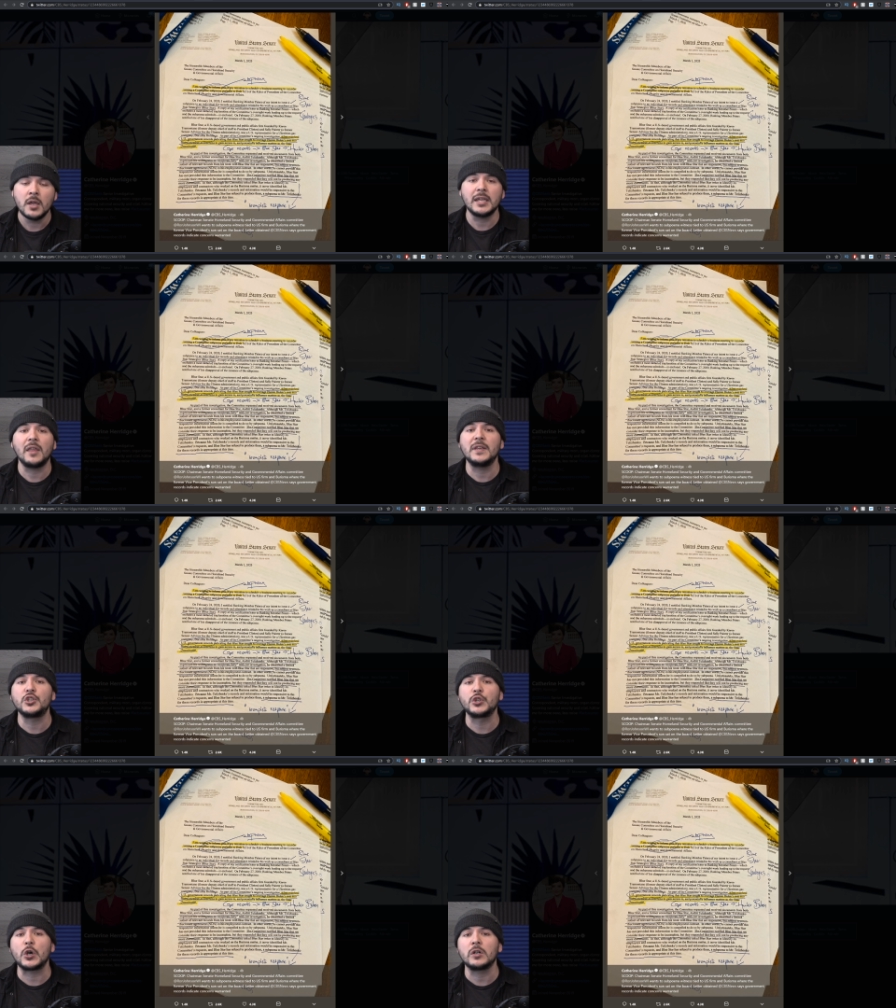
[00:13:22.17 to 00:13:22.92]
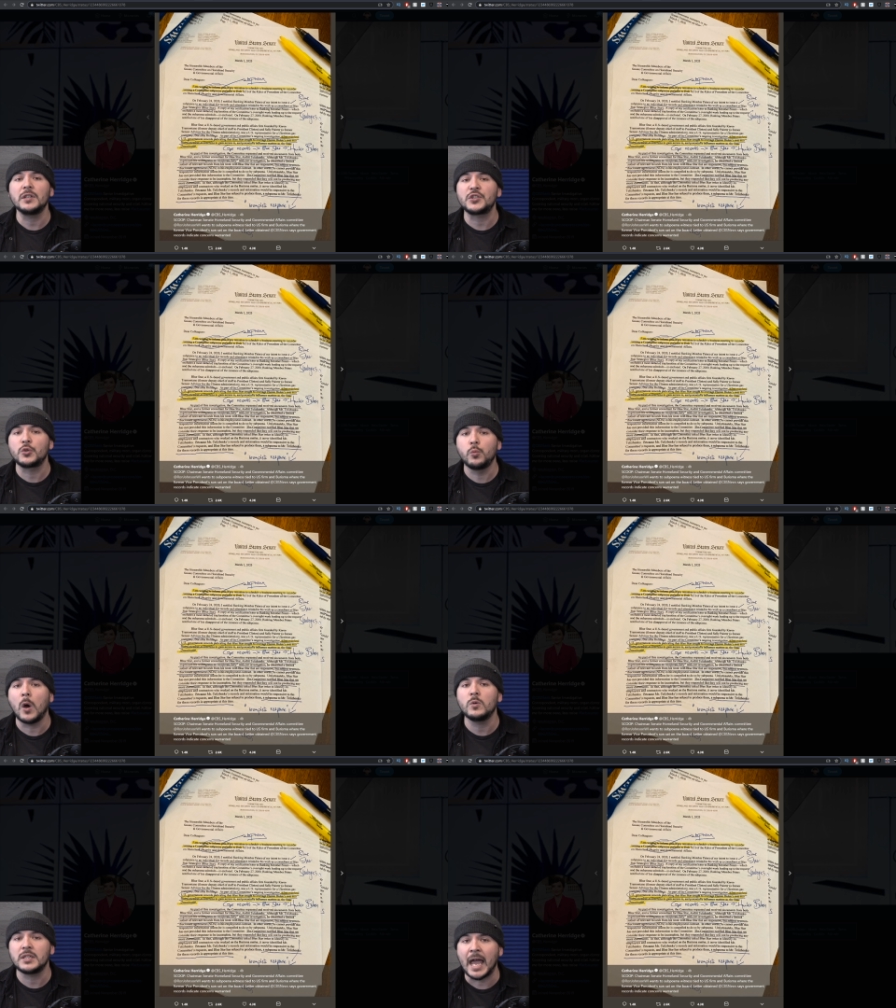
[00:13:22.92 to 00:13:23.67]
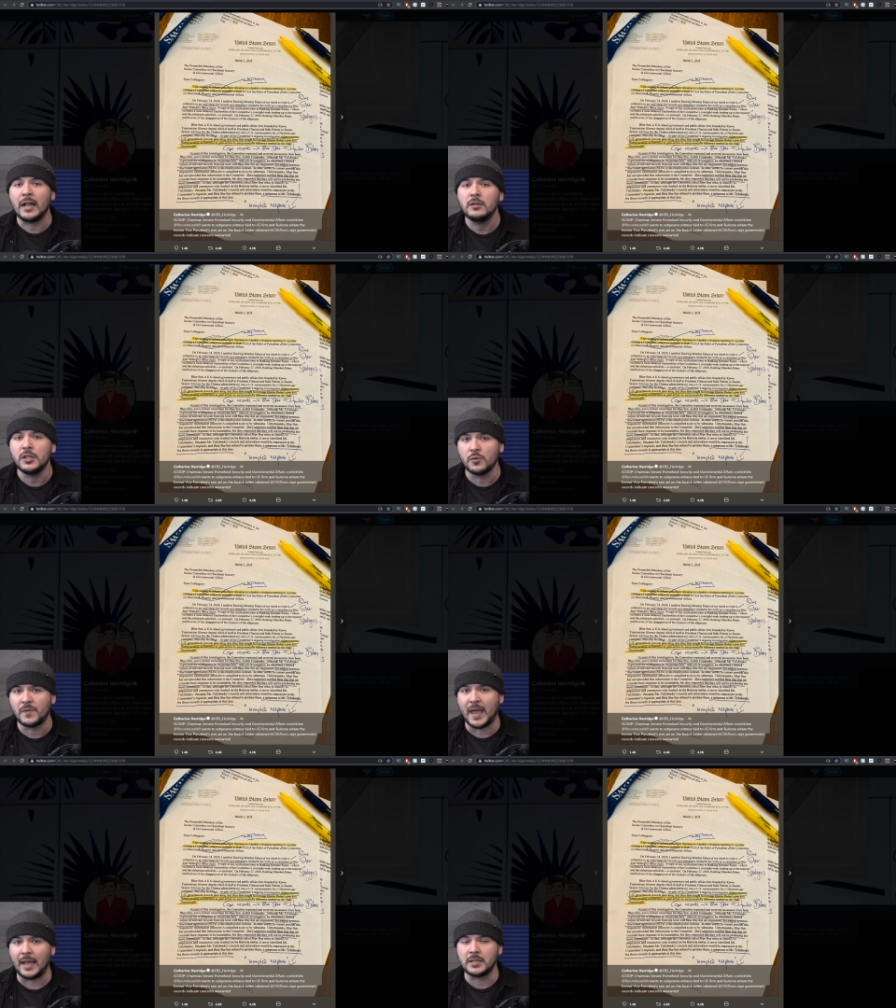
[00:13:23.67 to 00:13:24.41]
Yeah, these journalists won't tell
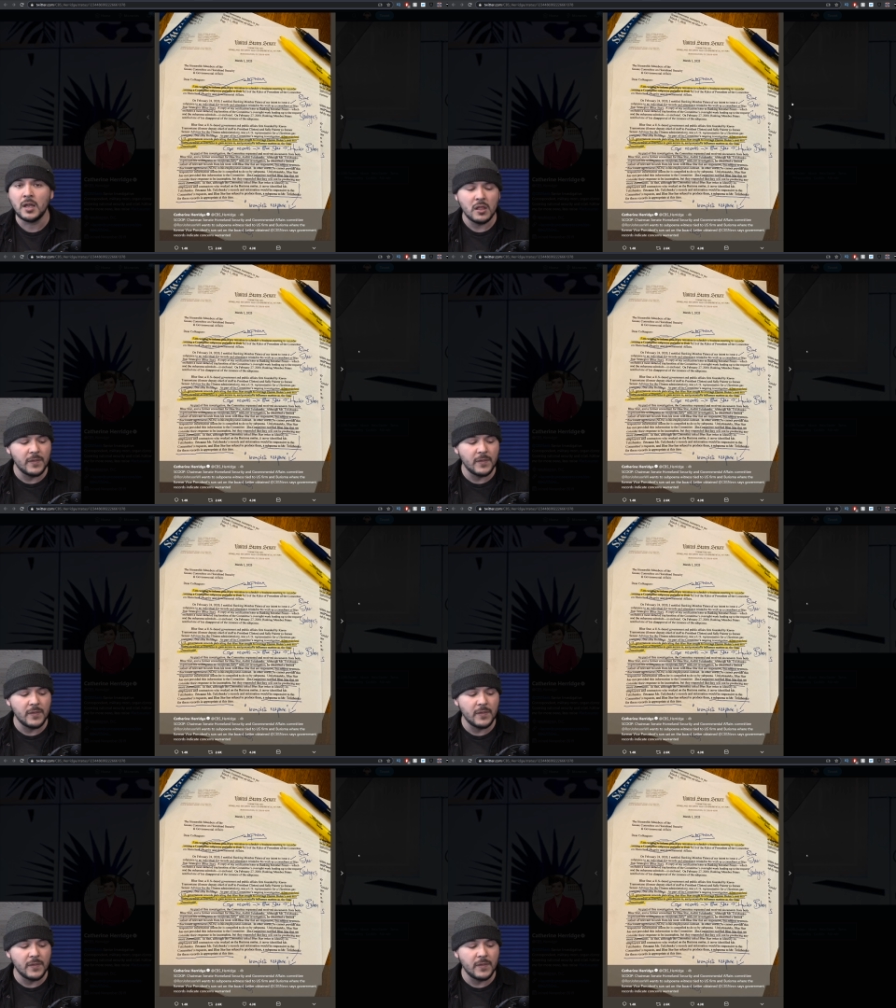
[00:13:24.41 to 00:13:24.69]
you that.